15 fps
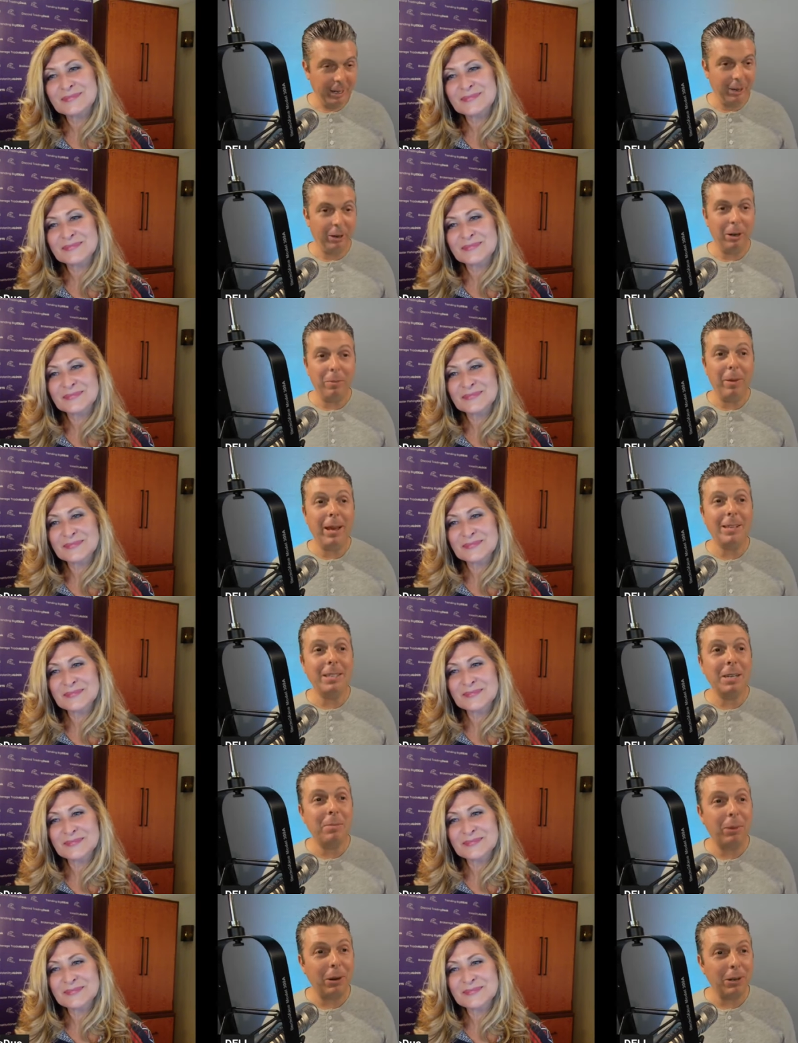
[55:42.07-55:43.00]
Speaker 1: you're an
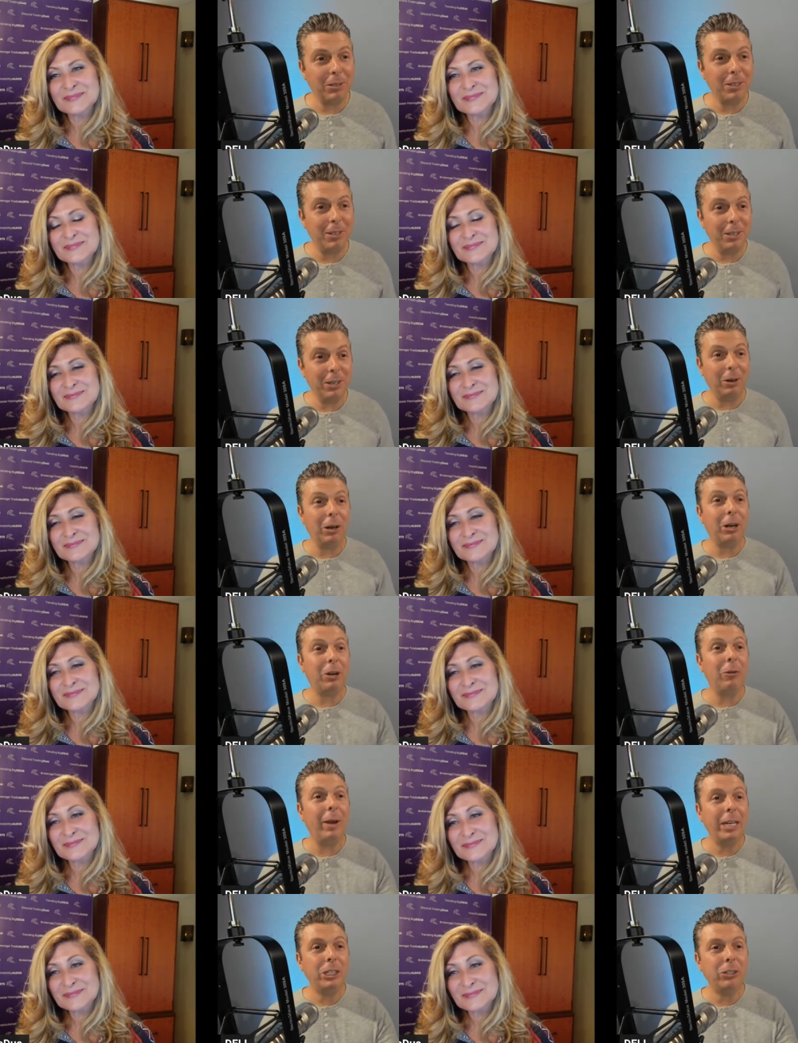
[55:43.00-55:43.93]
amazing person. You're a
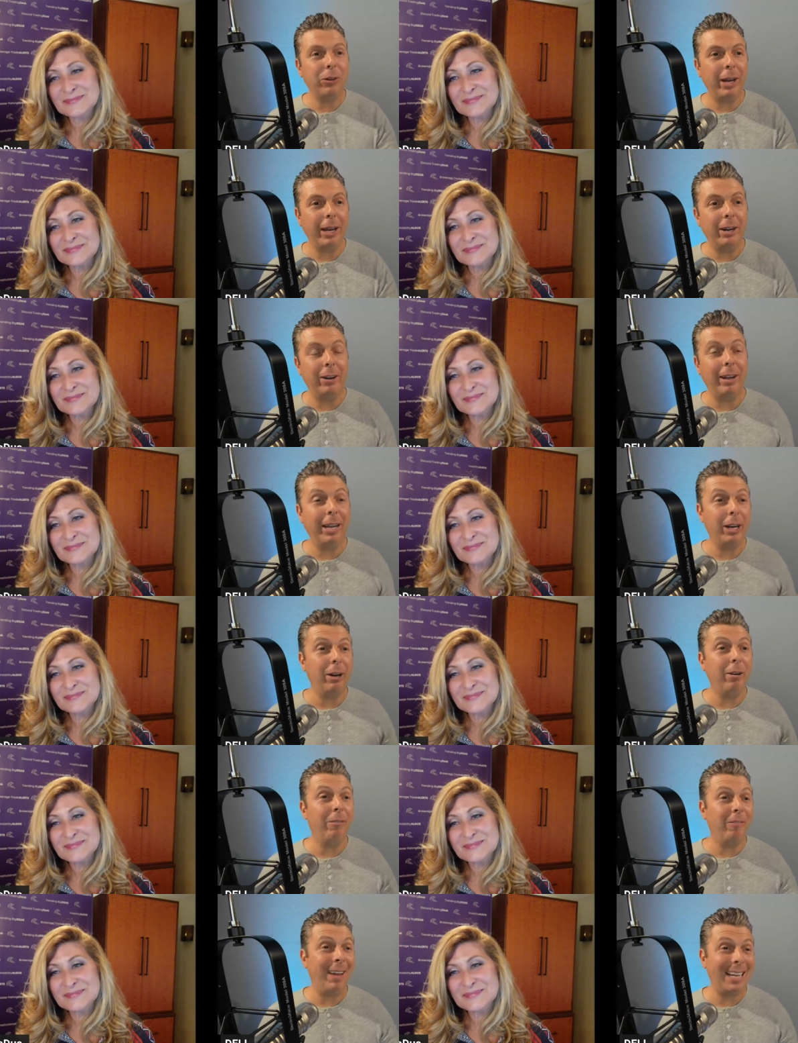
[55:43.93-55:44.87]
great trader, and
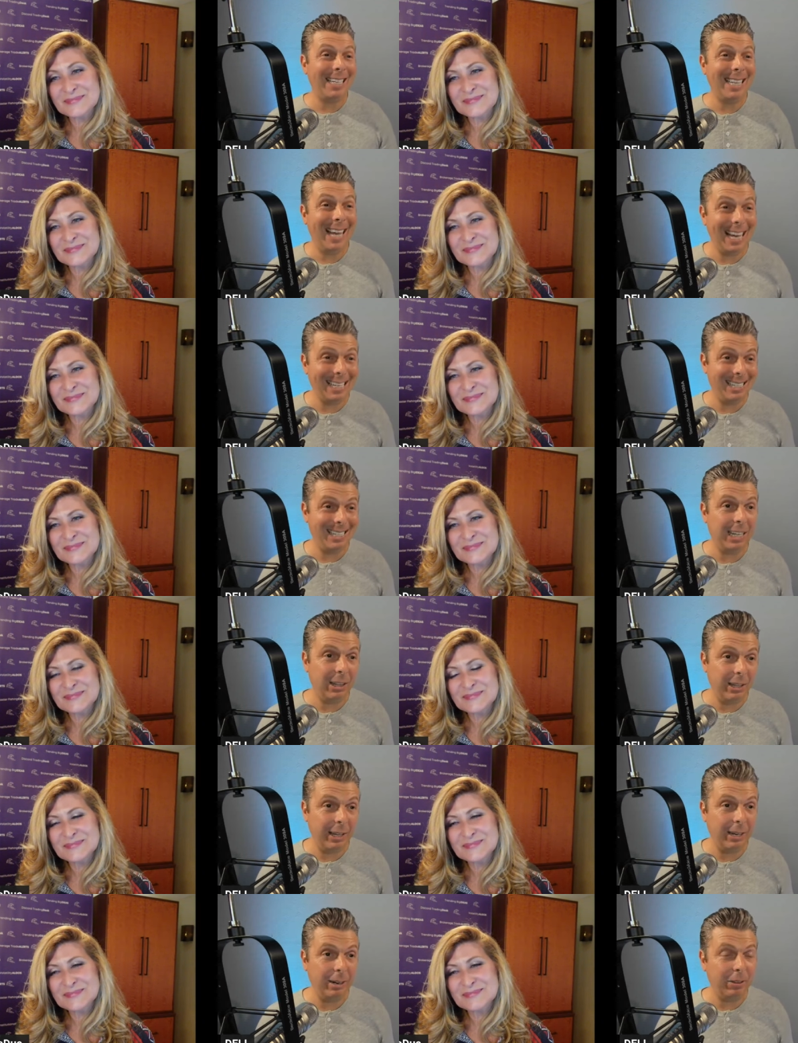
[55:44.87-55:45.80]
you're a
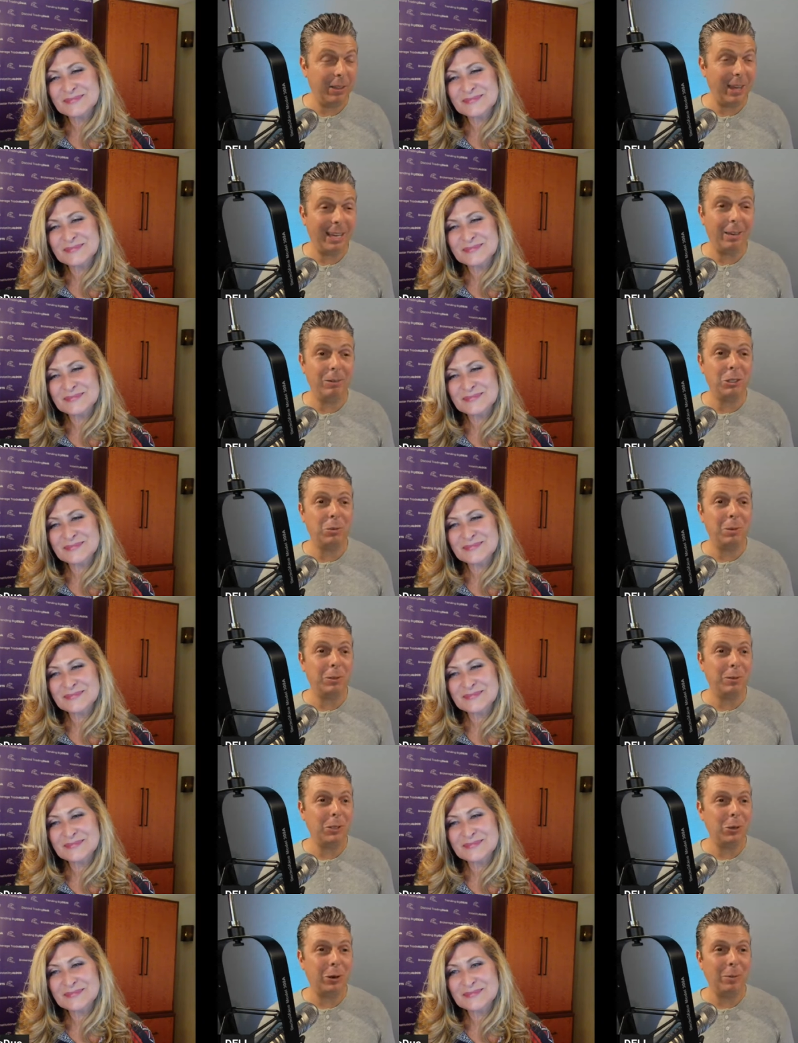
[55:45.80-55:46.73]
fantastic leader. Thank you so
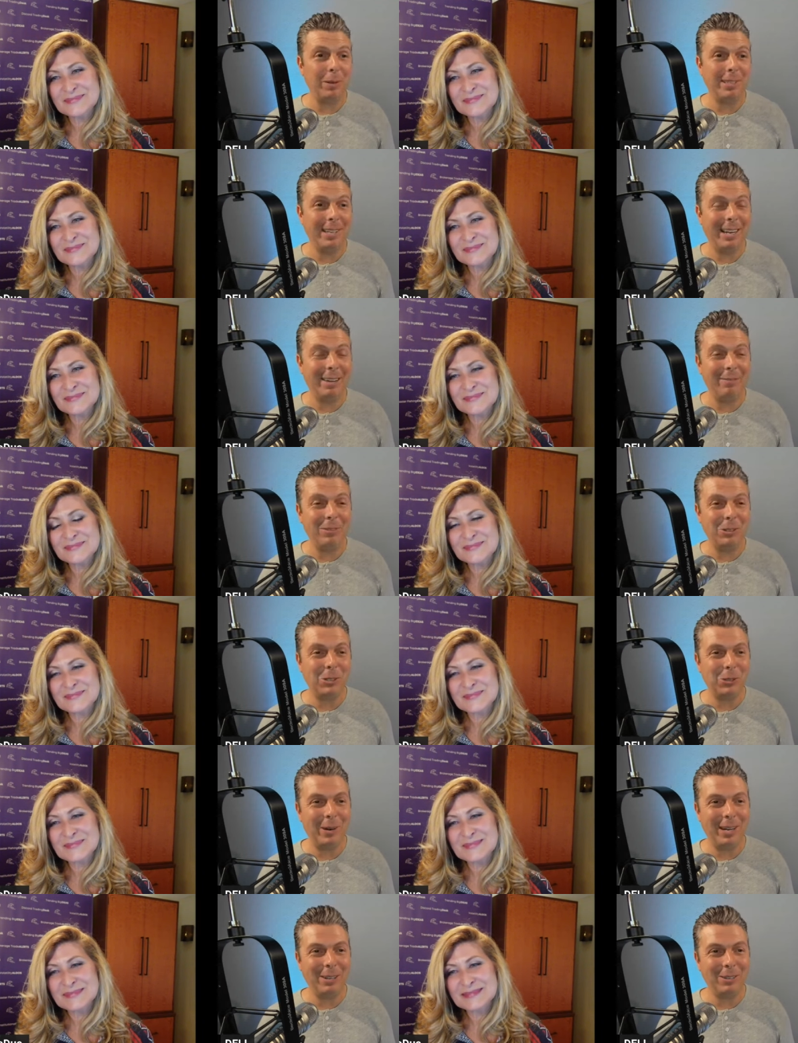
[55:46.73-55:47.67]
much for joining me today at
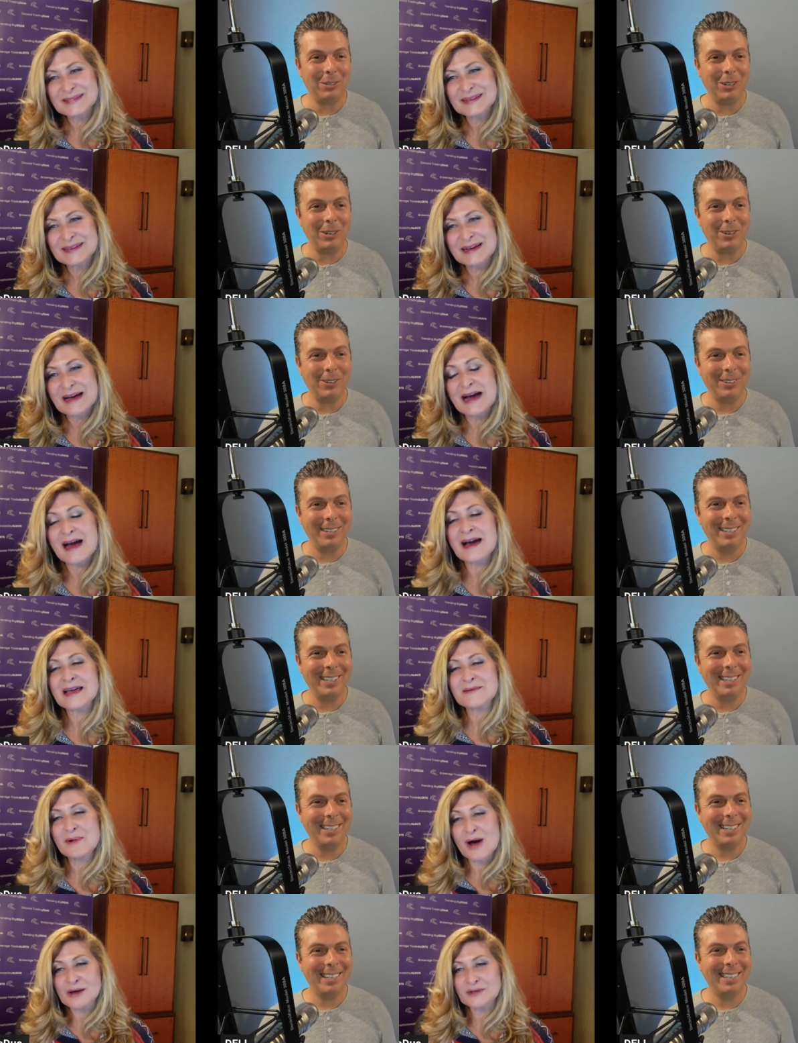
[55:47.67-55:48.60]
Futures Radio Show.
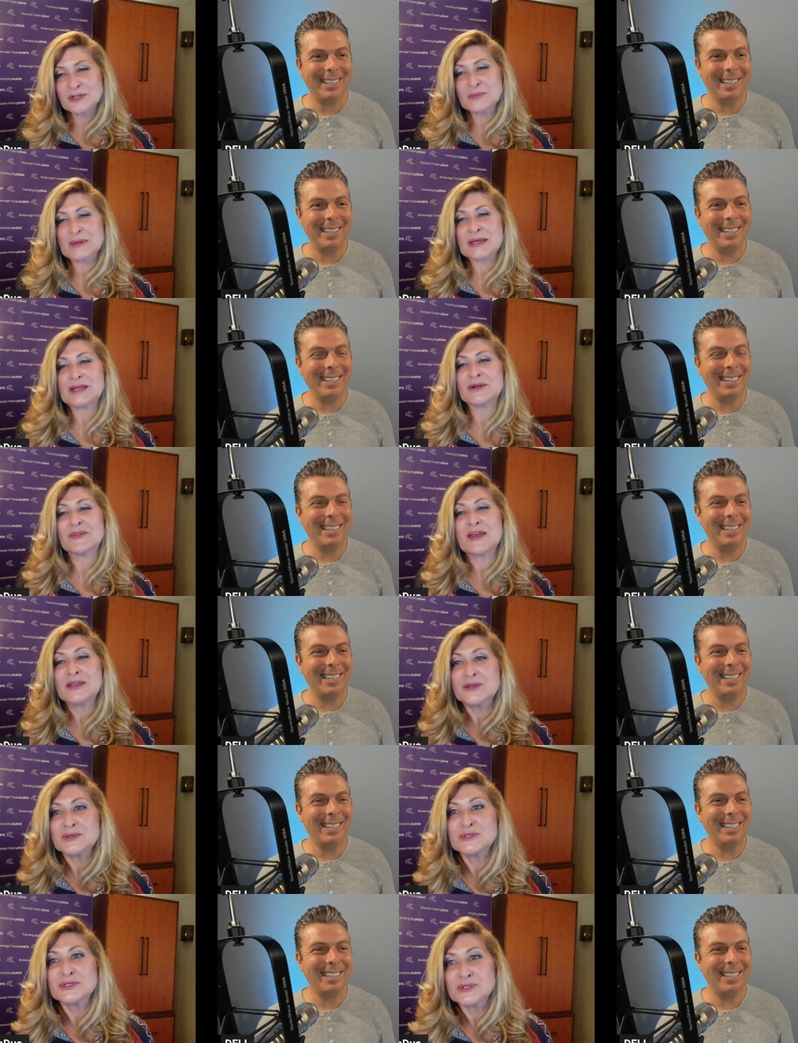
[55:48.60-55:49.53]
Speaker 2: I am honored to be here.
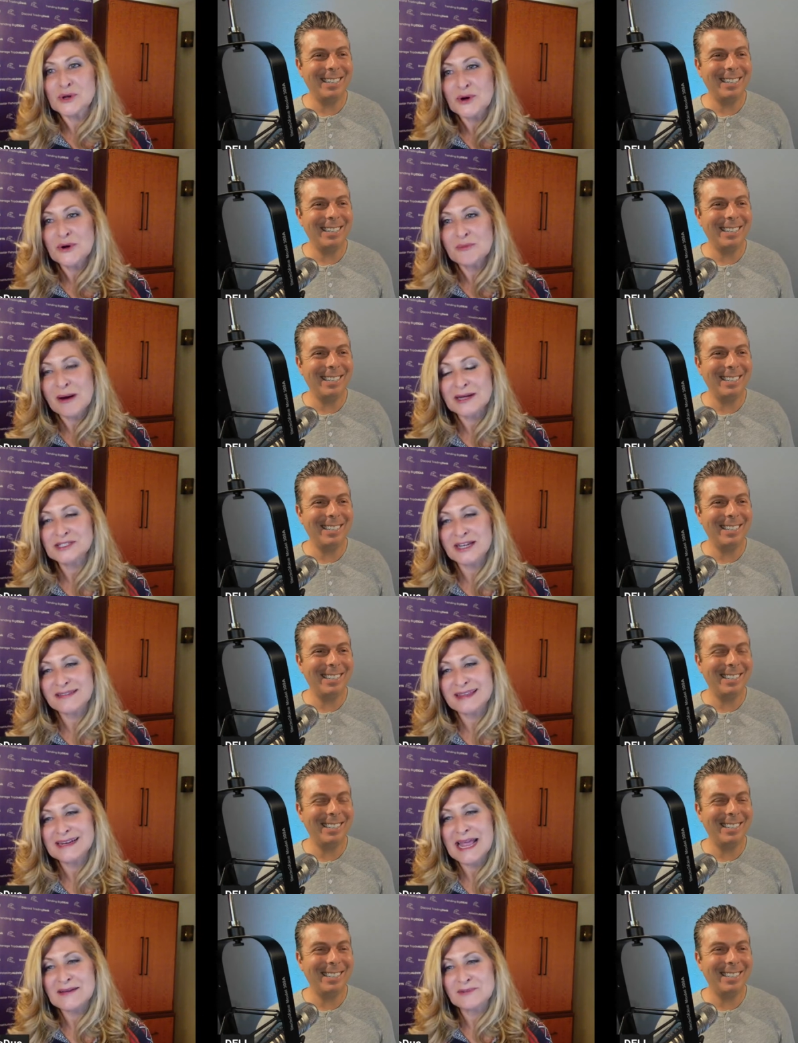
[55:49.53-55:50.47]
Thank you so much,
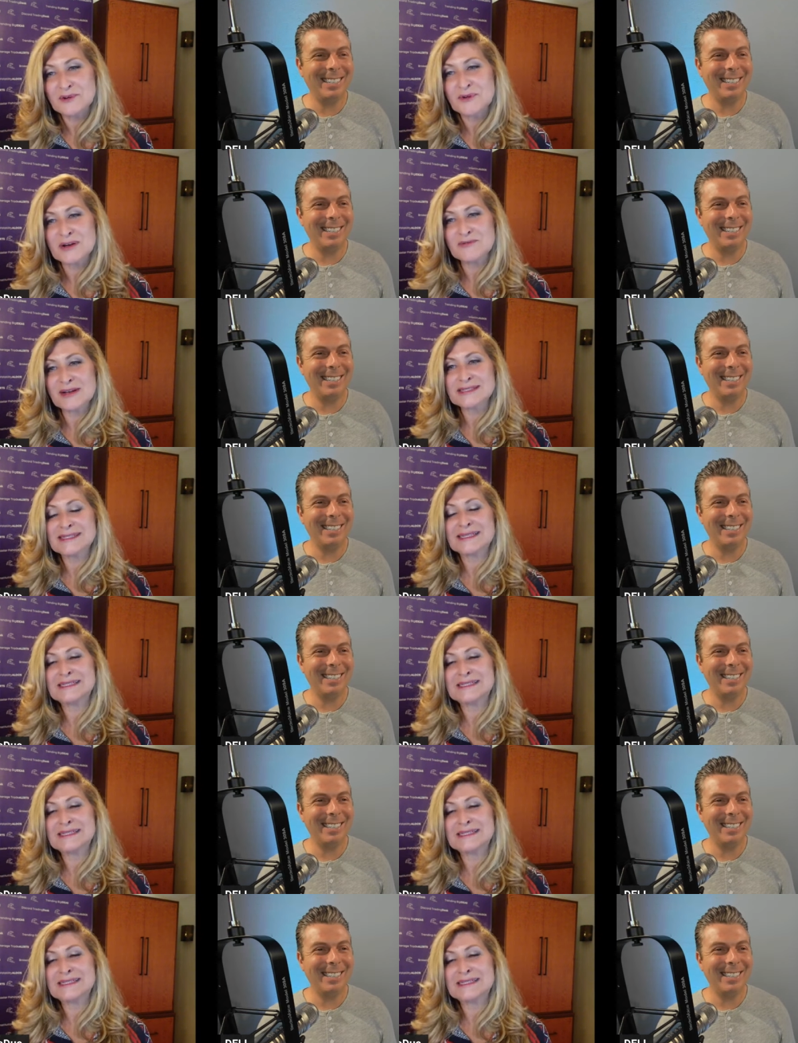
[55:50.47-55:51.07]
Anthony. Have a great rest of the